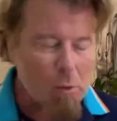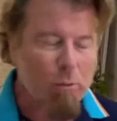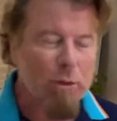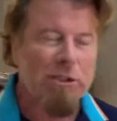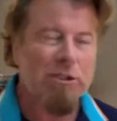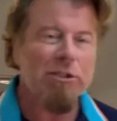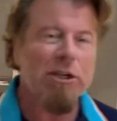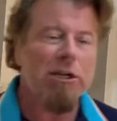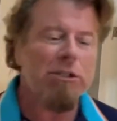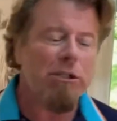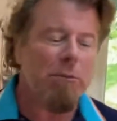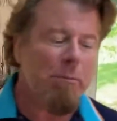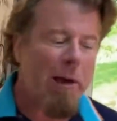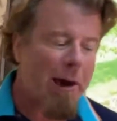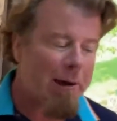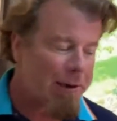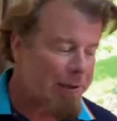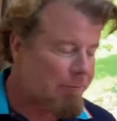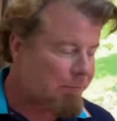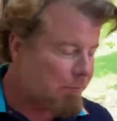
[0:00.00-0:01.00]
What's nice
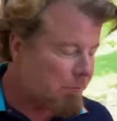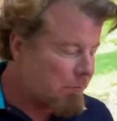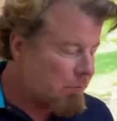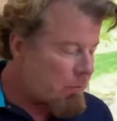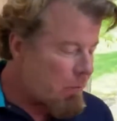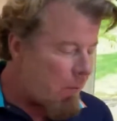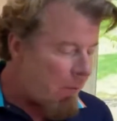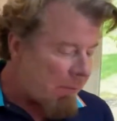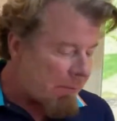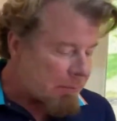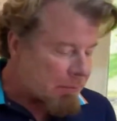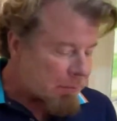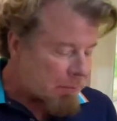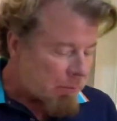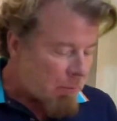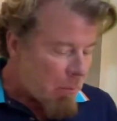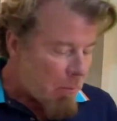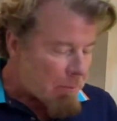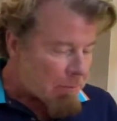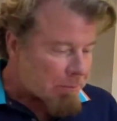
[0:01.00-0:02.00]
about it
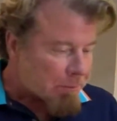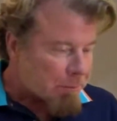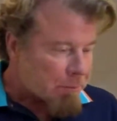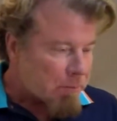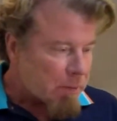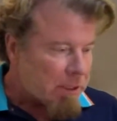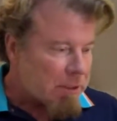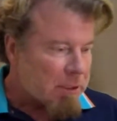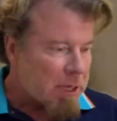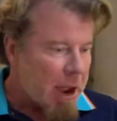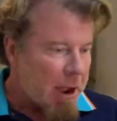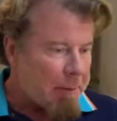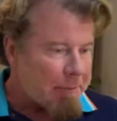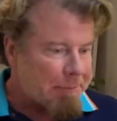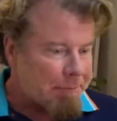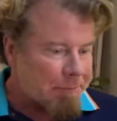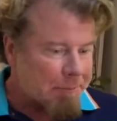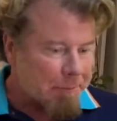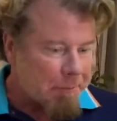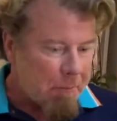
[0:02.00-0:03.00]
is
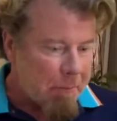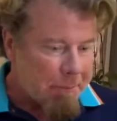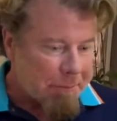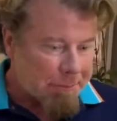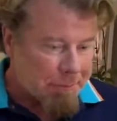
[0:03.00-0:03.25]
that